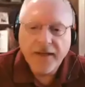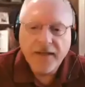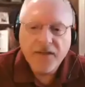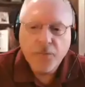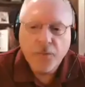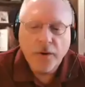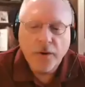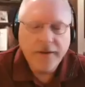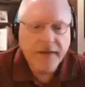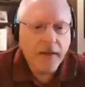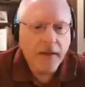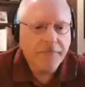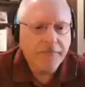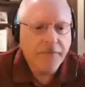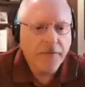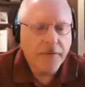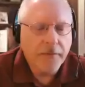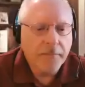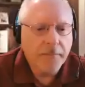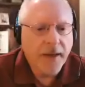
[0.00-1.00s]
has worked out
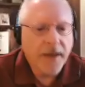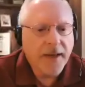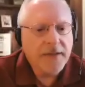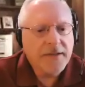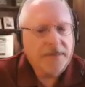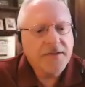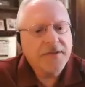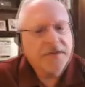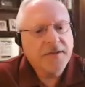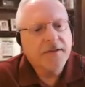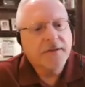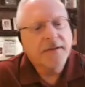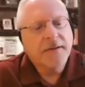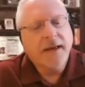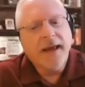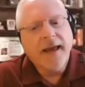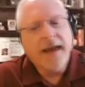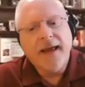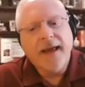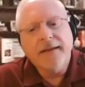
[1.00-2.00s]
for the best
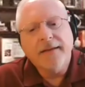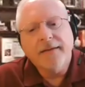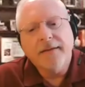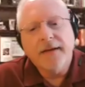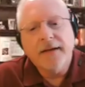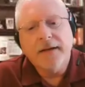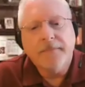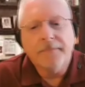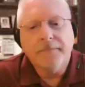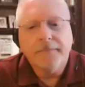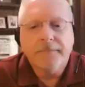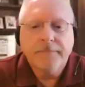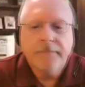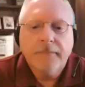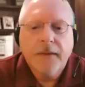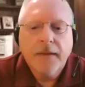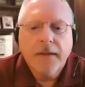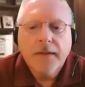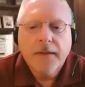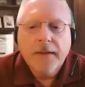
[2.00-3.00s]
and um
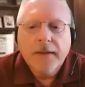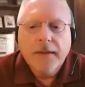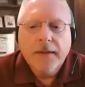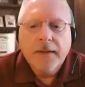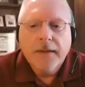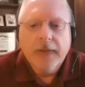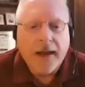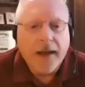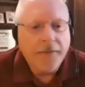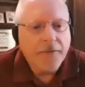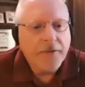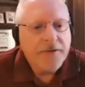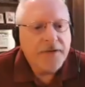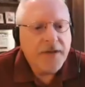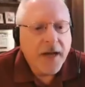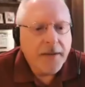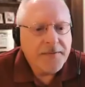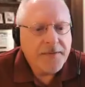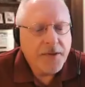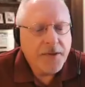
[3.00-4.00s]
yeah there's
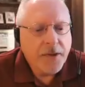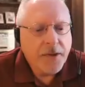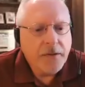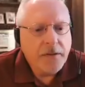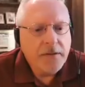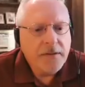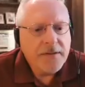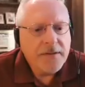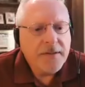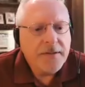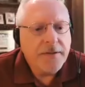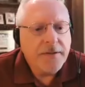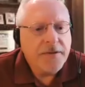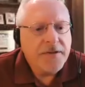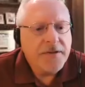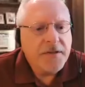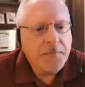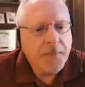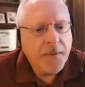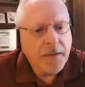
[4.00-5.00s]
obstacles
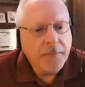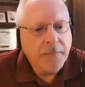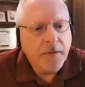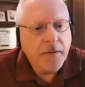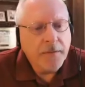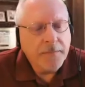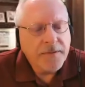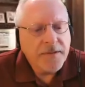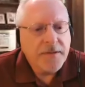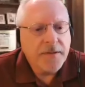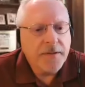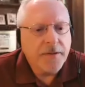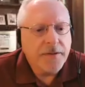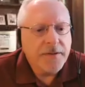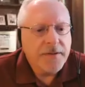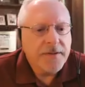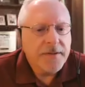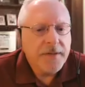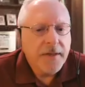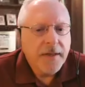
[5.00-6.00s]
there's speed bumps
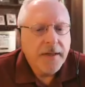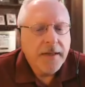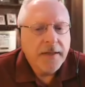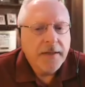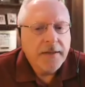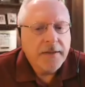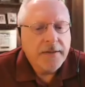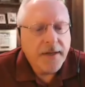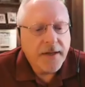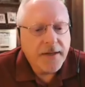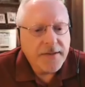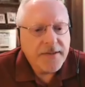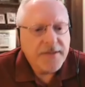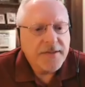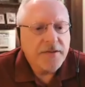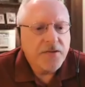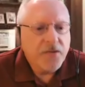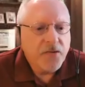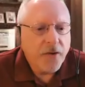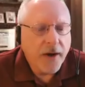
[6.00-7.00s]
there's tests
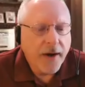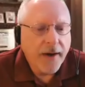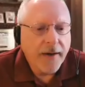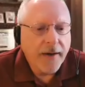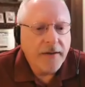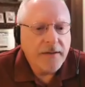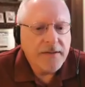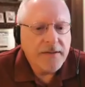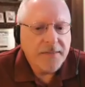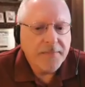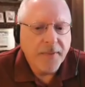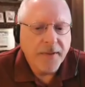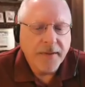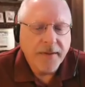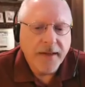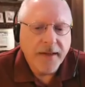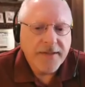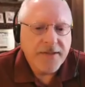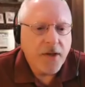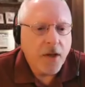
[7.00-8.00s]
and trials, but
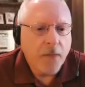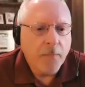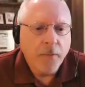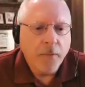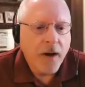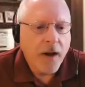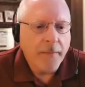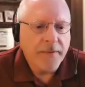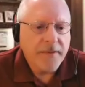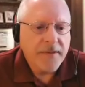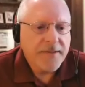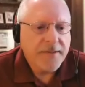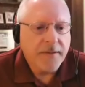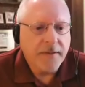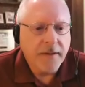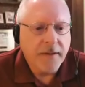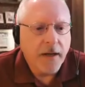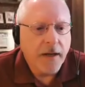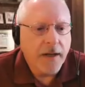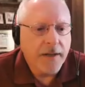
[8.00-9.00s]
that's all promised
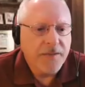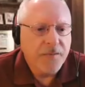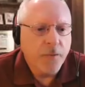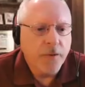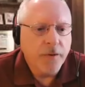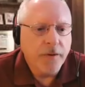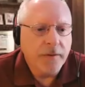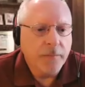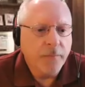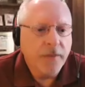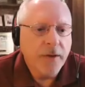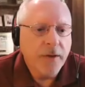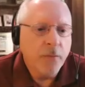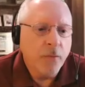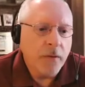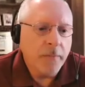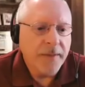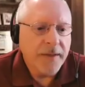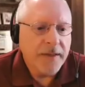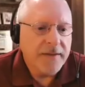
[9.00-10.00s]
in God's word. We
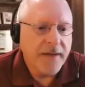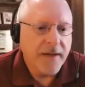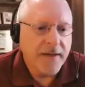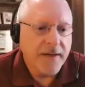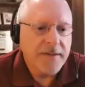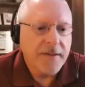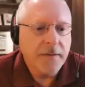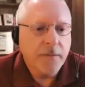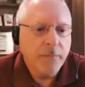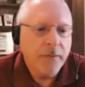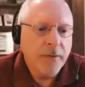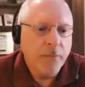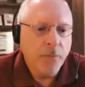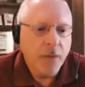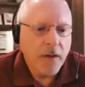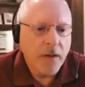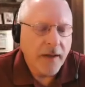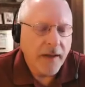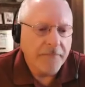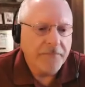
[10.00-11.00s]
will be tested, we
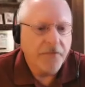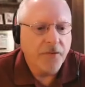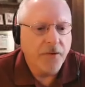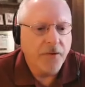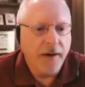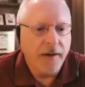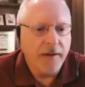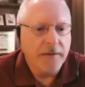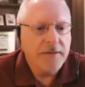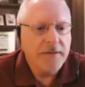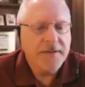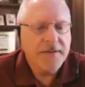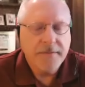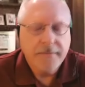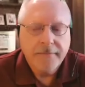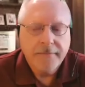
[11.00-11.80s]
will have trials.